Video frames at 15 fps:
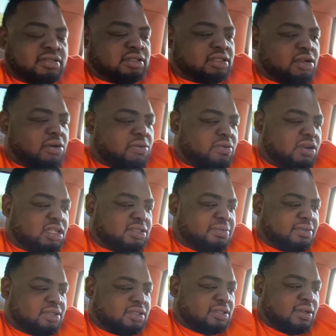who stole
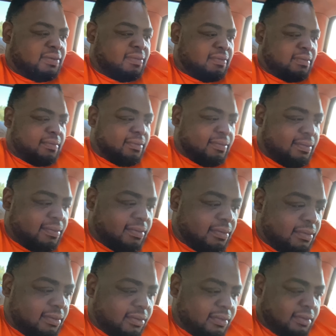Christmas.
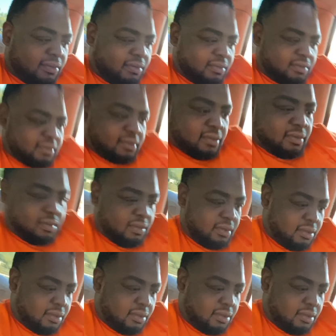Hey, turn up!